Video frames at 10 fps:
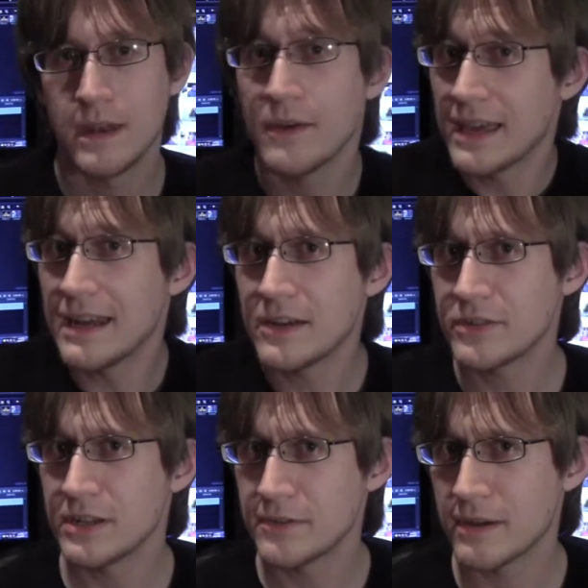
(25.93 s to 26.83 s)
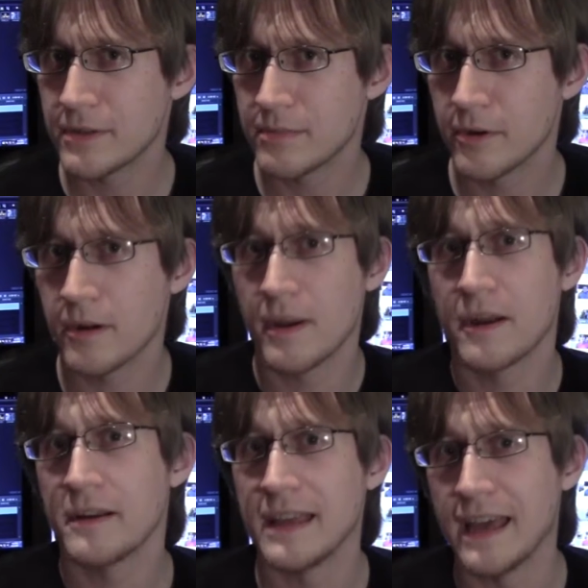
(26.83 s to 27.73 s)
Now I can actually do that with the program I
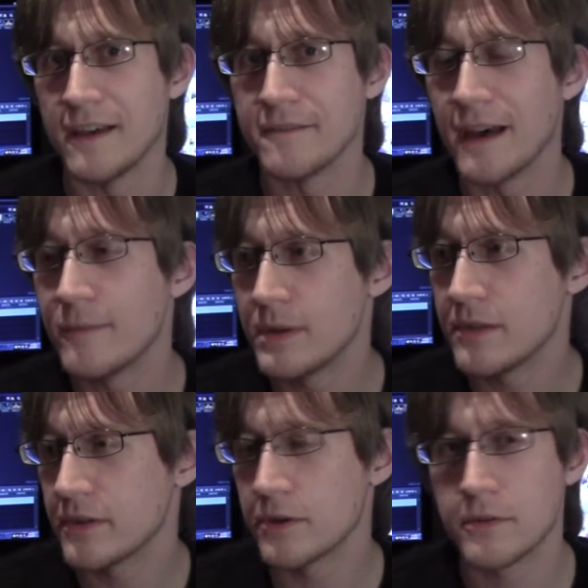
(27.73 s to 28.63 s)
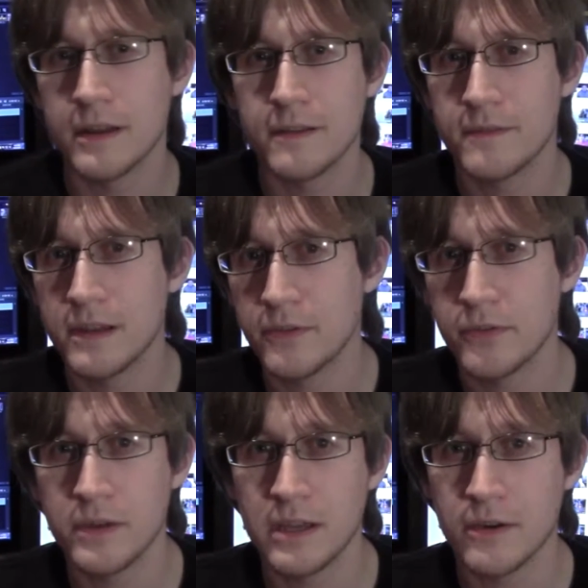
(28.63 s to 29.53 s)
already have. I've been using Corel Video
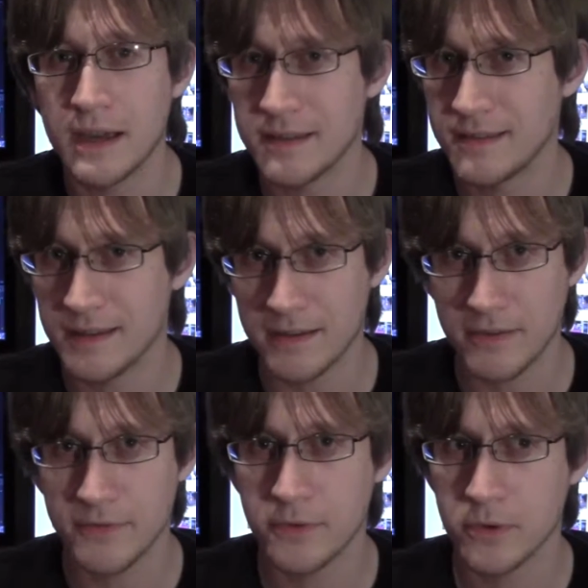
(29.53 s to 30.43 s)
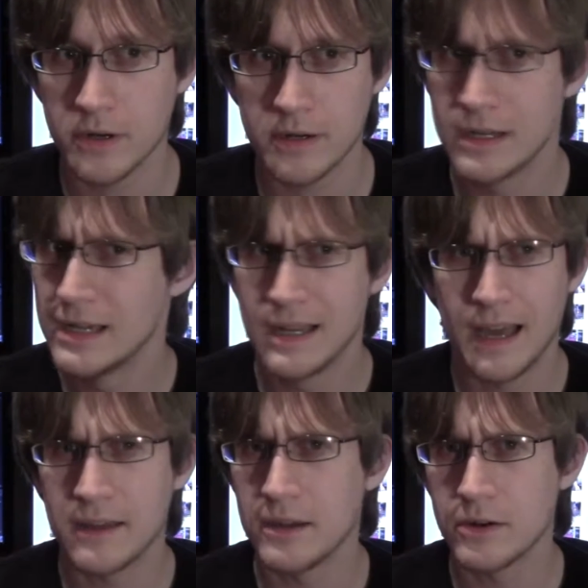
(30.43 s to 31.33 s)
Studio X6 for
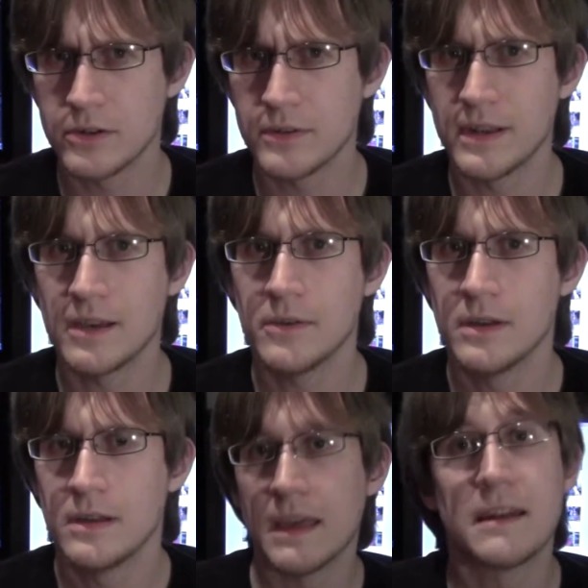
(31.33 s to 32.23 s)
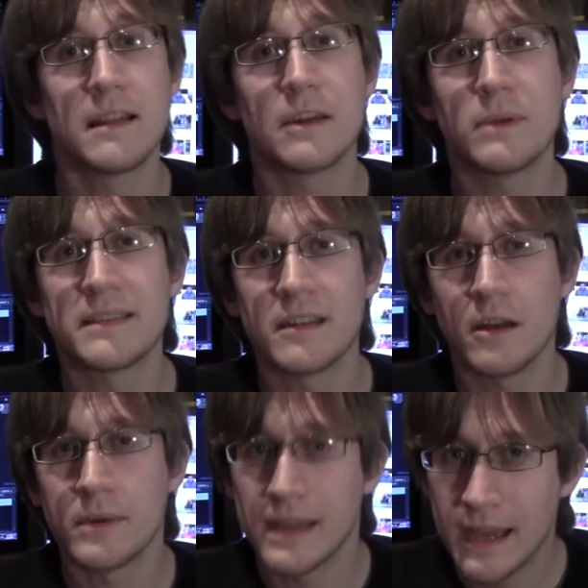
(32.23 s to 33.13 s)
a year or two now, and in a lot of ways it
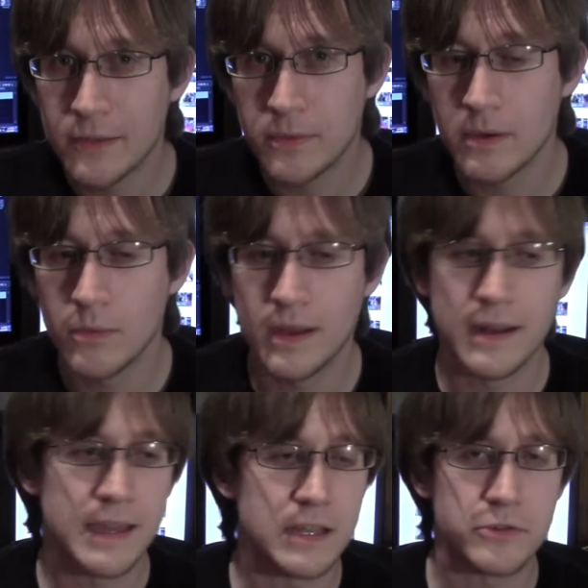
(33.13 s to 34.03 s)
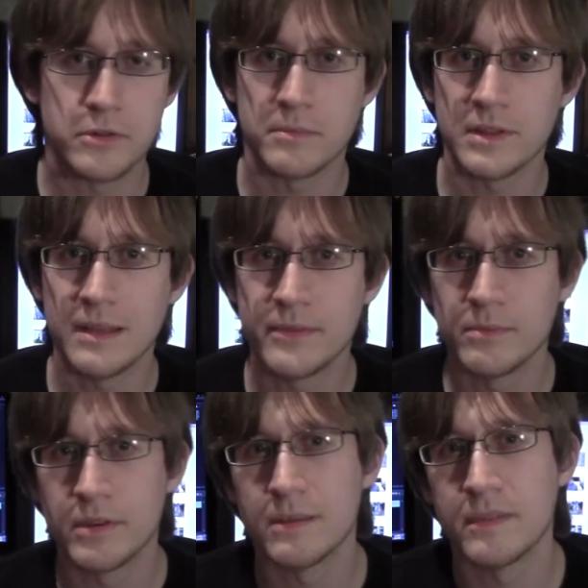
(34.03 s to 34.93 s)
already has what I want. I can trim clips and
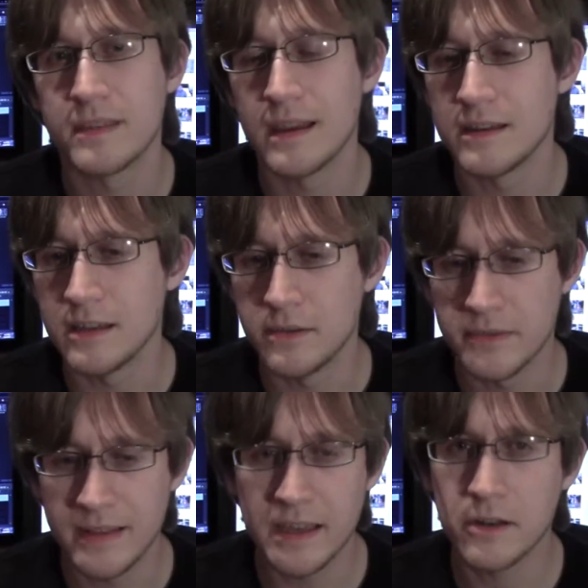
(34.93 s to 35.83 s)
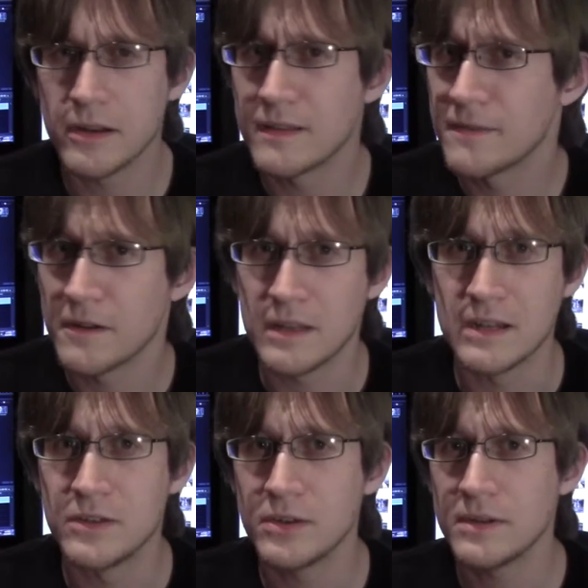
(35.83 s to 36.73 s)
put them aside to use later, it's fairly
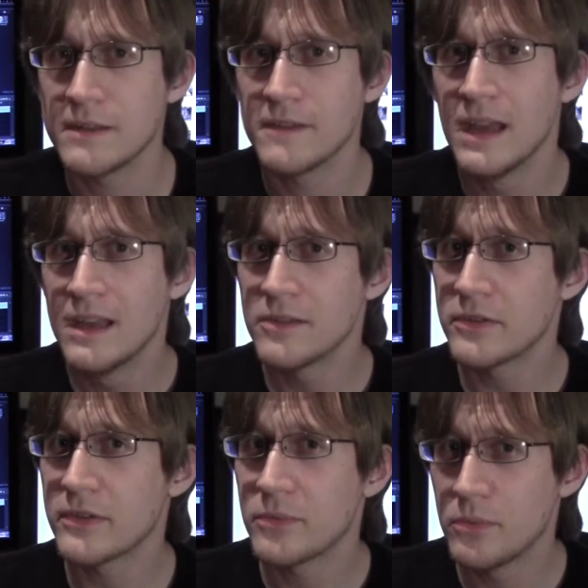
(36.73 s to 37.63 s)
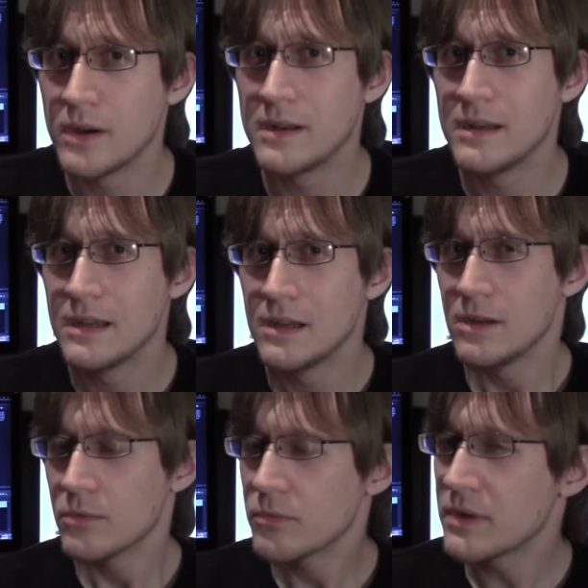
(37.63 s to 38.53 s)
intuitive. There's just one
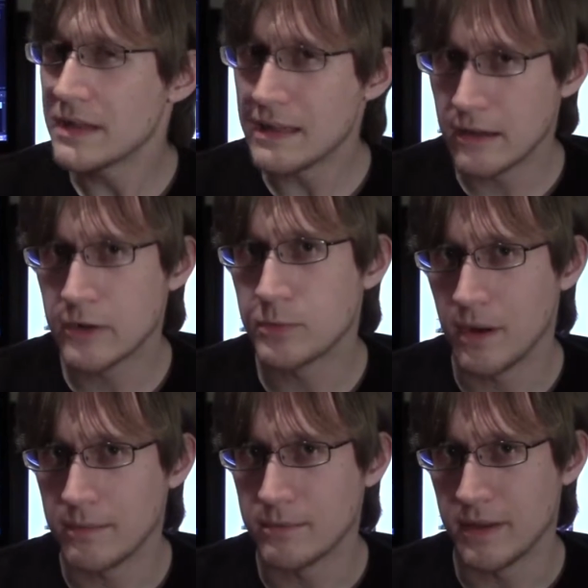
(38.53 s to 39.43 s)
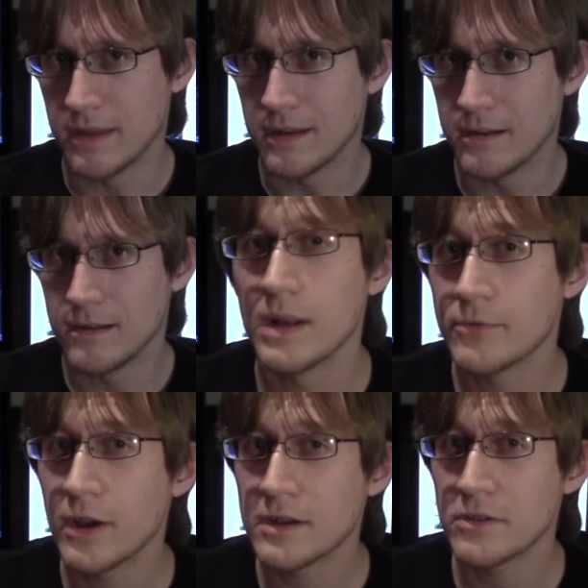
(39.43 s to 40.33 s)
really large problem with it. When I'm
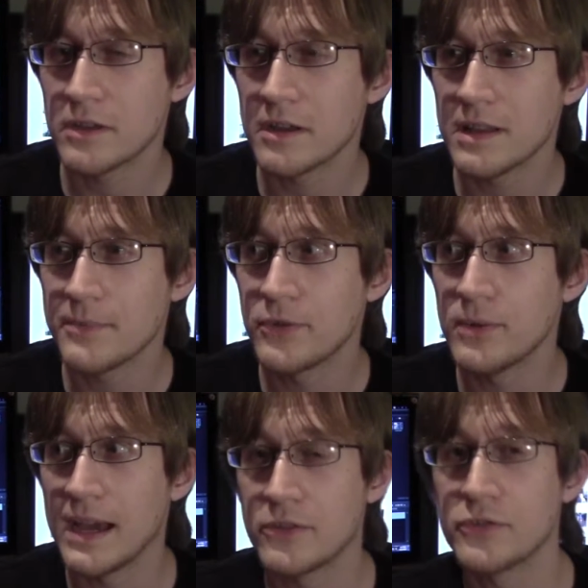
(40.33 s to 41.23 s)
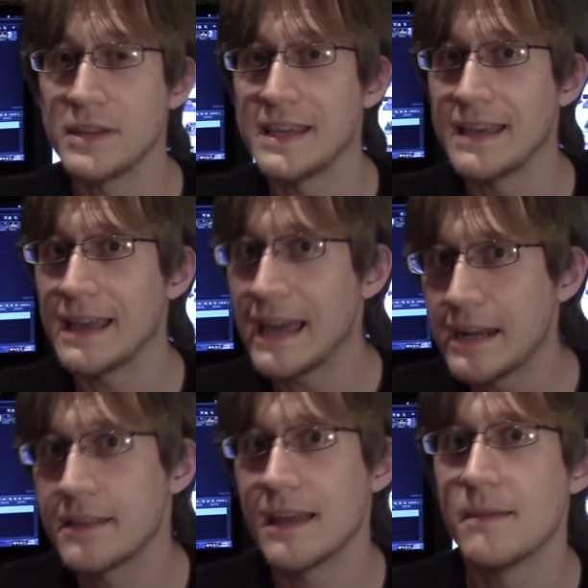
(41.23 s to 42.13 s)
trying to look at clips to actually
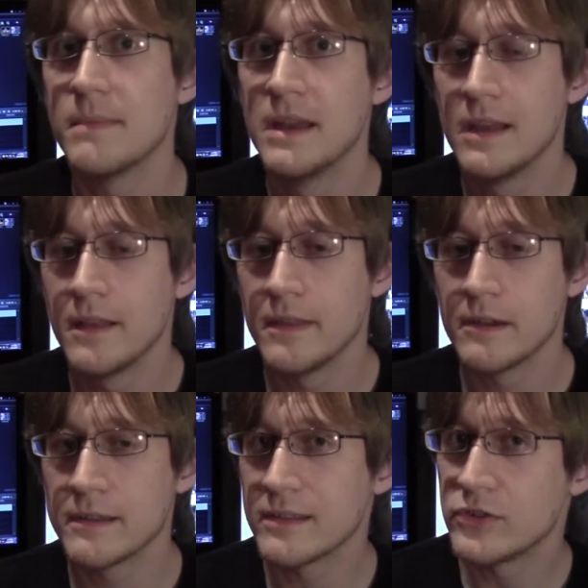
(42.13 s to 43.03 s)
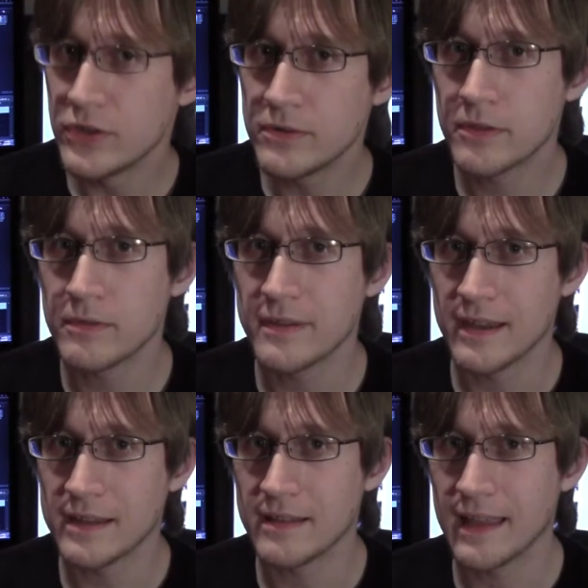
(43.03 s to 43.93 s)
edit them, there is a 2 to 3
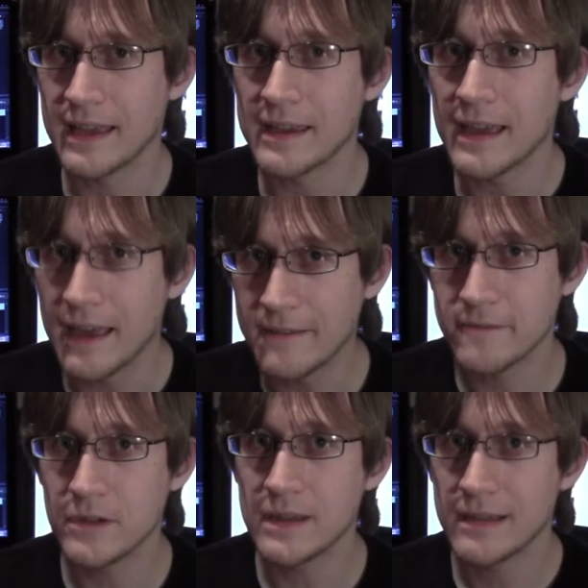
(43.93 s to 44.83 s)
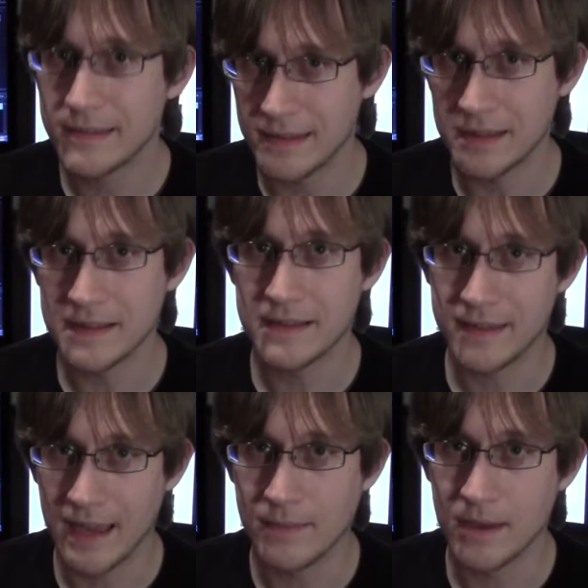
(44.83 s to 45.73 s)
second lag every single
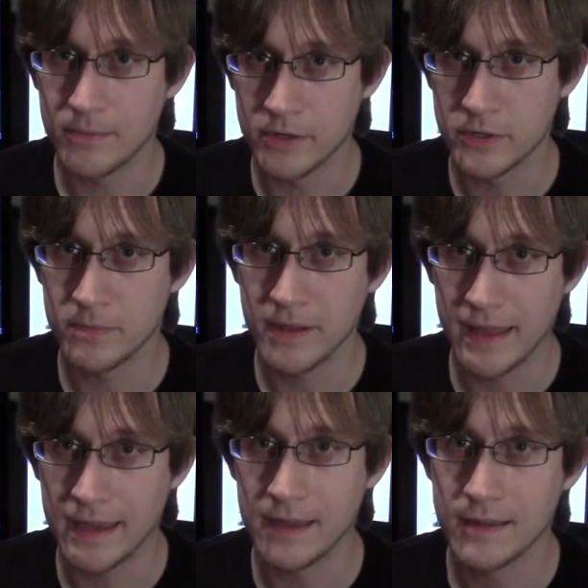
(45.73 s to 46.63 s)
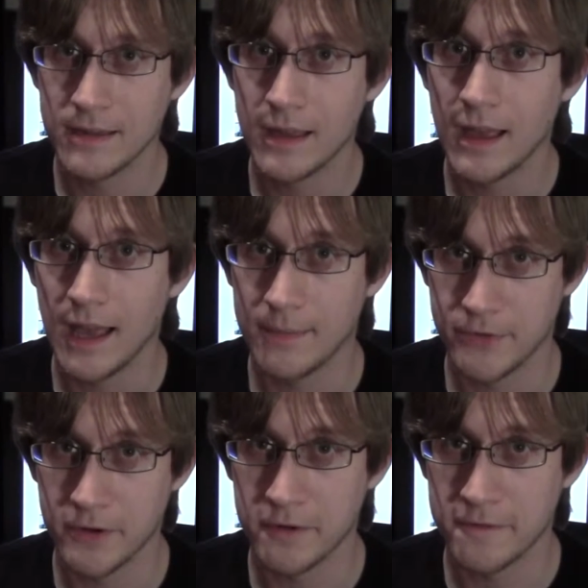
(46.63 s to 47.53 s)
time I push play.
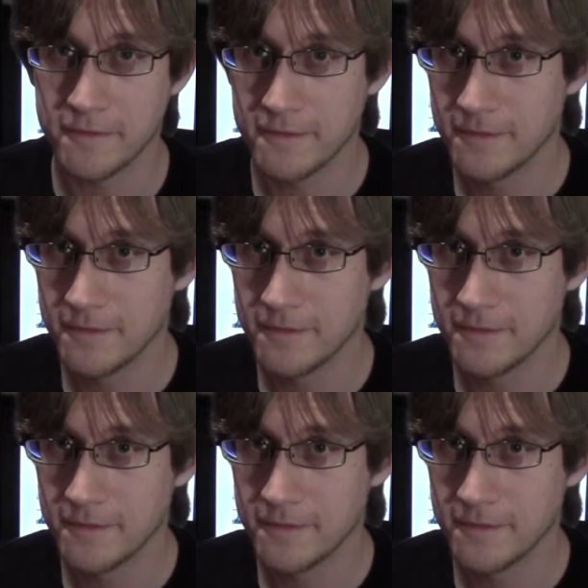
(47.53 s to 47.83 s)
Observe.